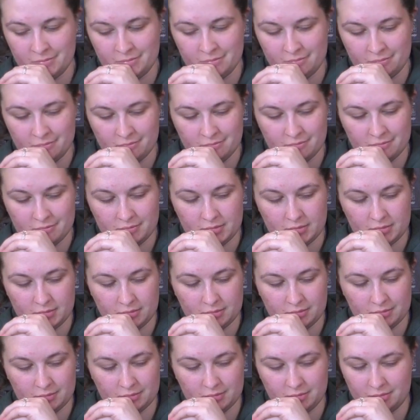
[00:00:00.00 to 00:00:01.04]

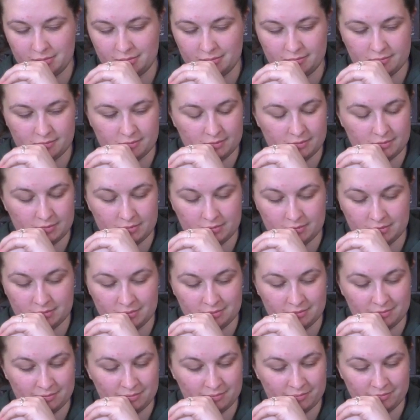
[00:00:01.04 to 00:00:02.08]

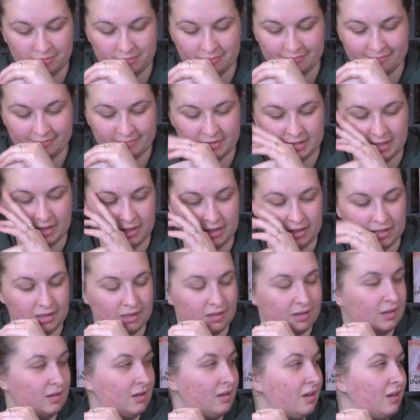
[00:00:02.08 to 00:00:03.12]

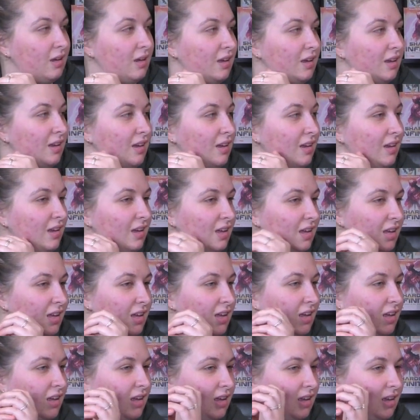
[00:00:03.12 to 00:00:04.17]

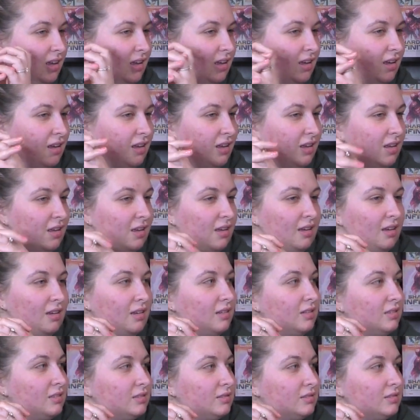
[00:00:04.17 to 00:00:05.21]

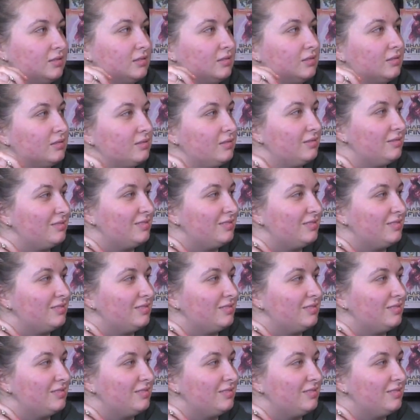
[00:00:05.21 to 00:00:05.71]
No words are spoken by the person on screen.